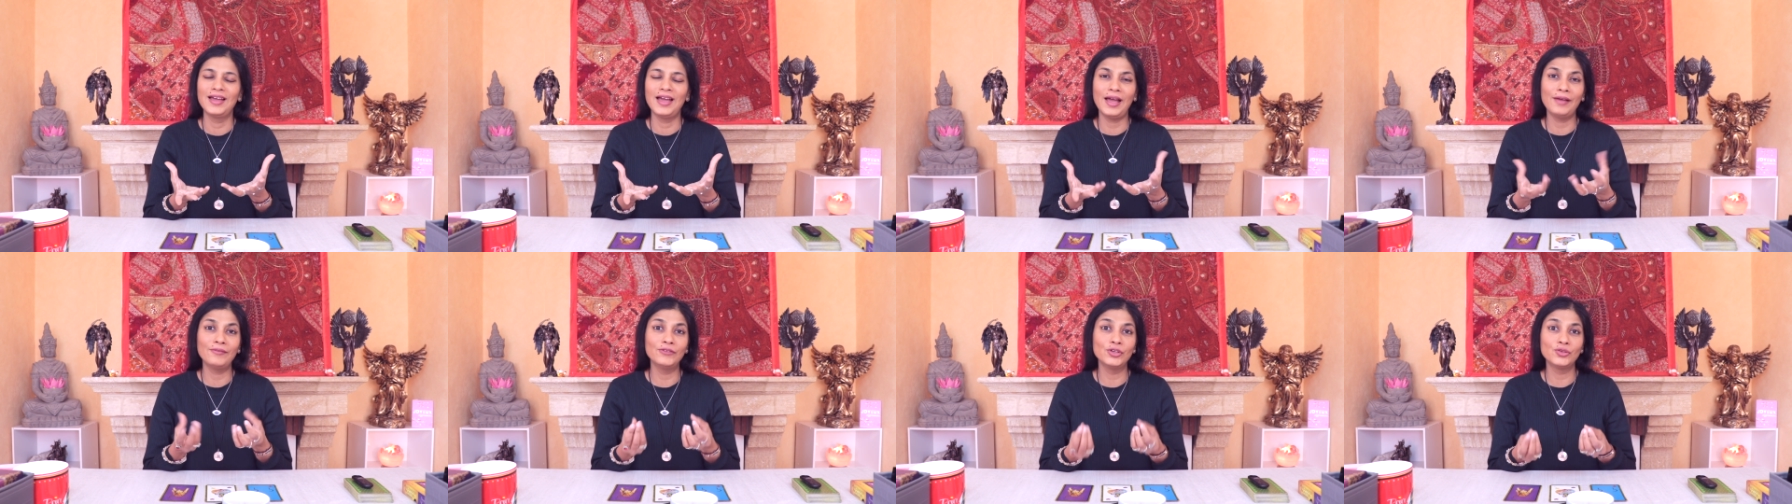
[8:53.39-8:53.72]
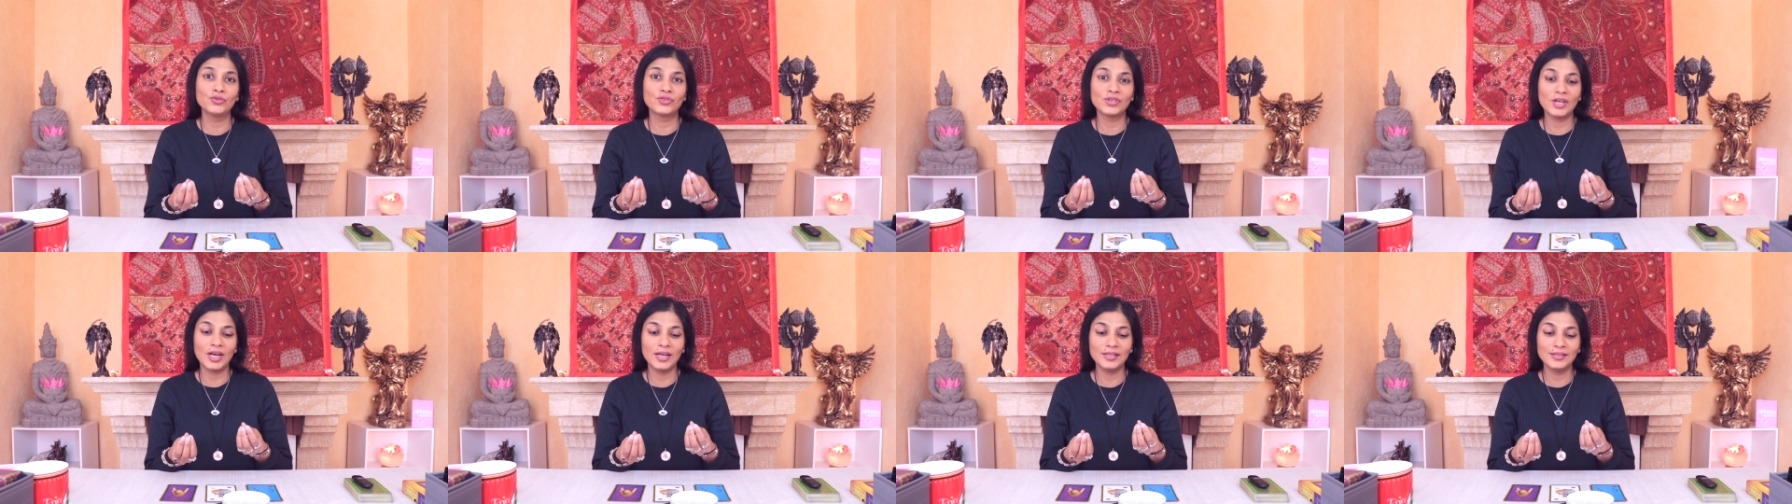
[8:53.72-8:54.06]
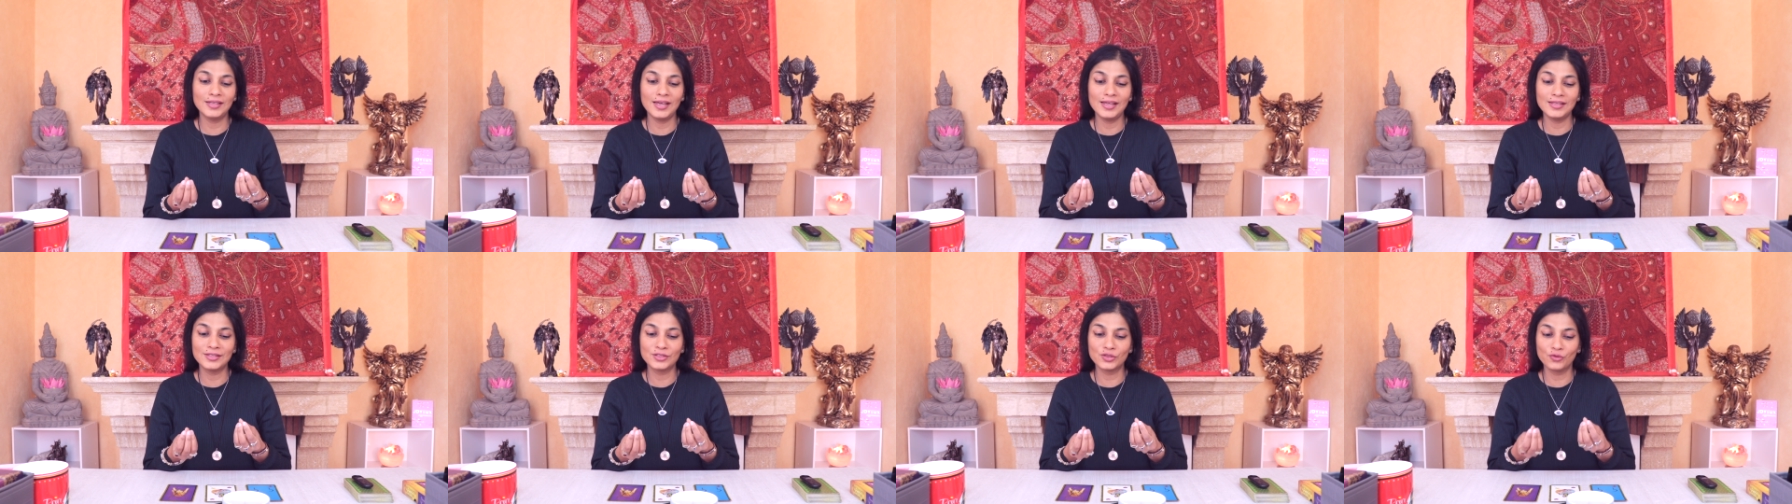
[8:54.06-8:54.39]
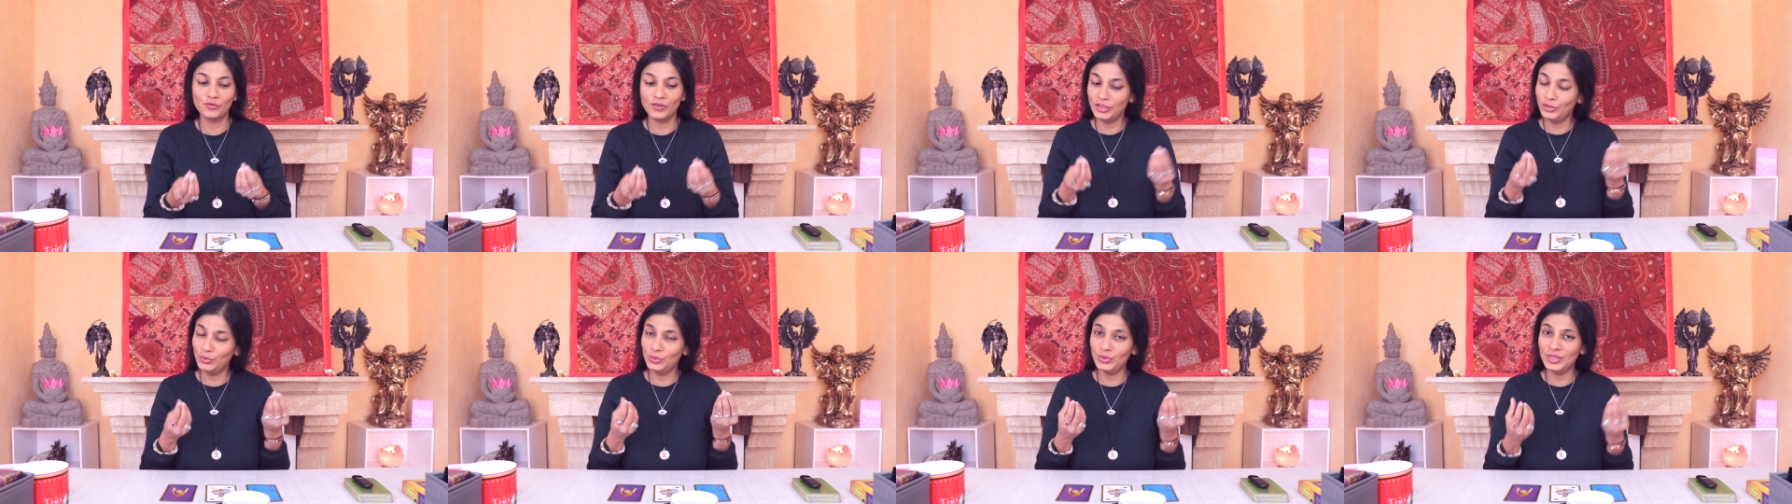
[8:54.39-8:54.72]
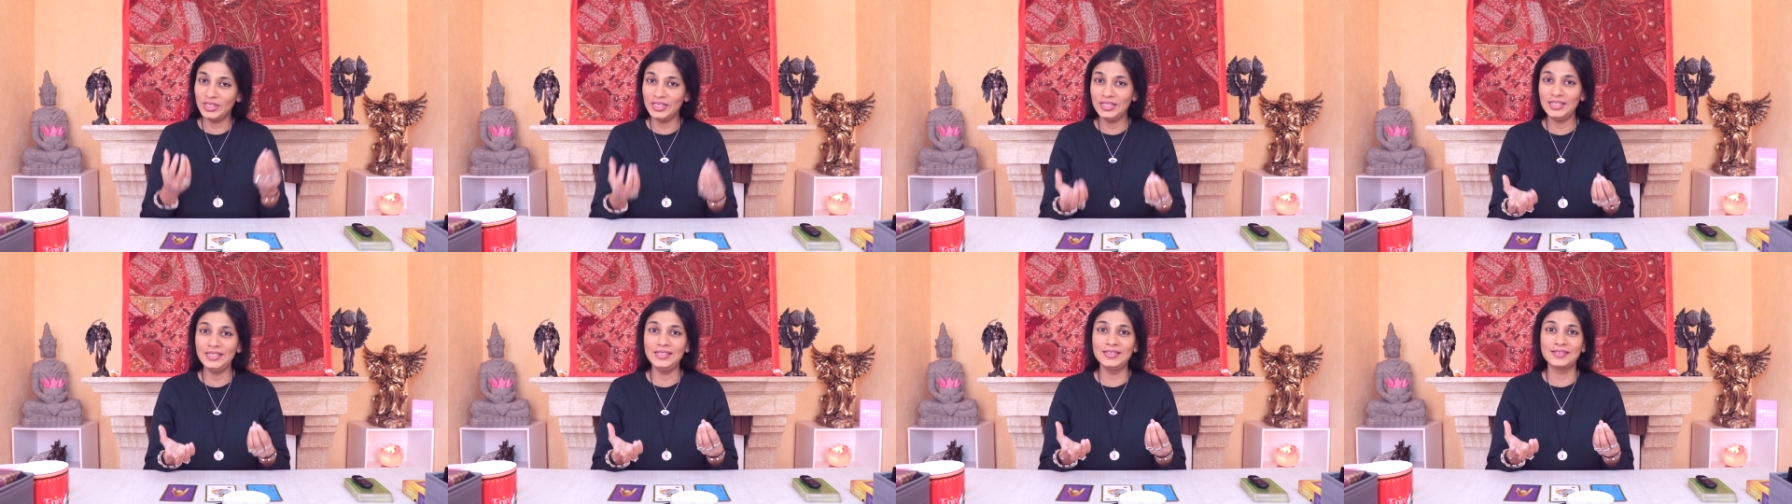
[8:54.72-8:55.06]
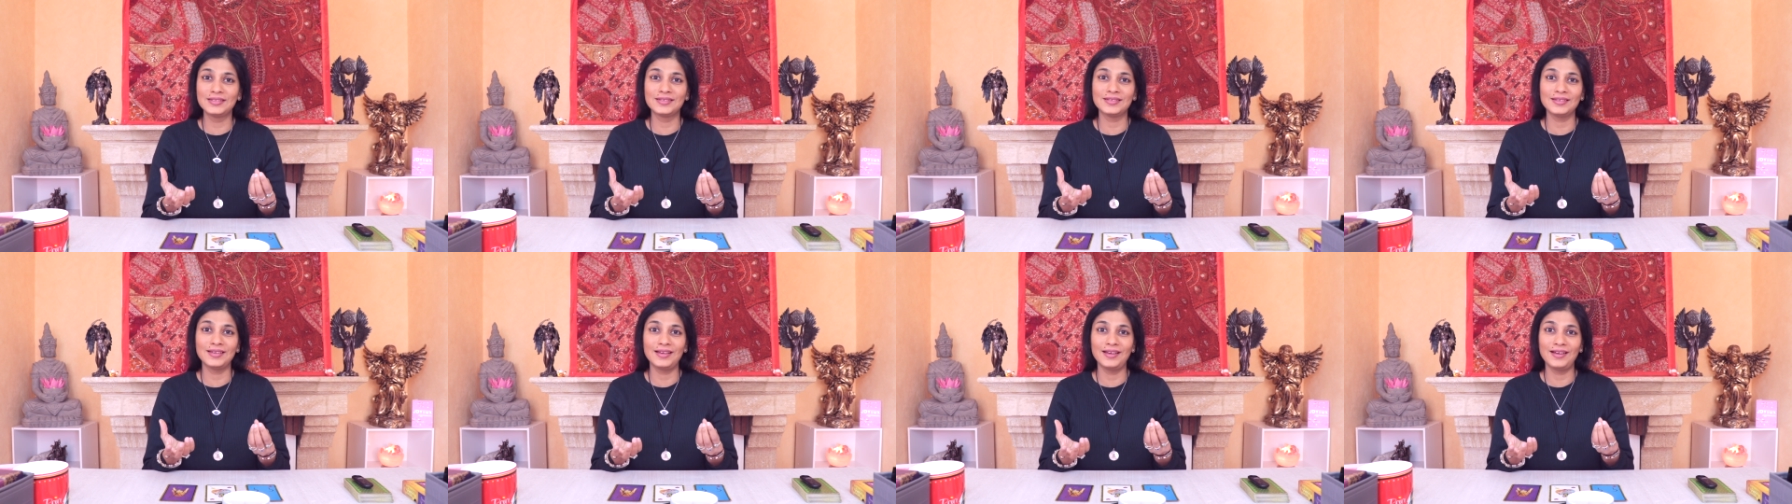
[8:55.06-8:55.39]
Have you tried that? So when you
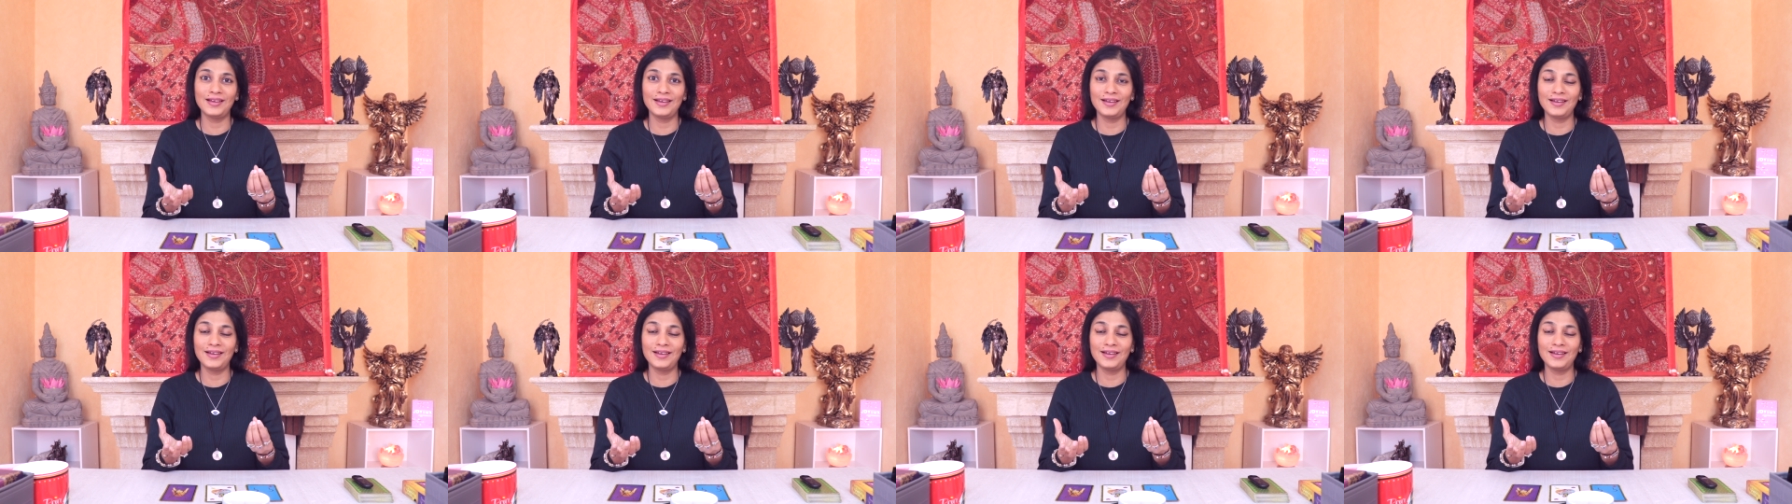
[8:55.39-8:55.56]
eat,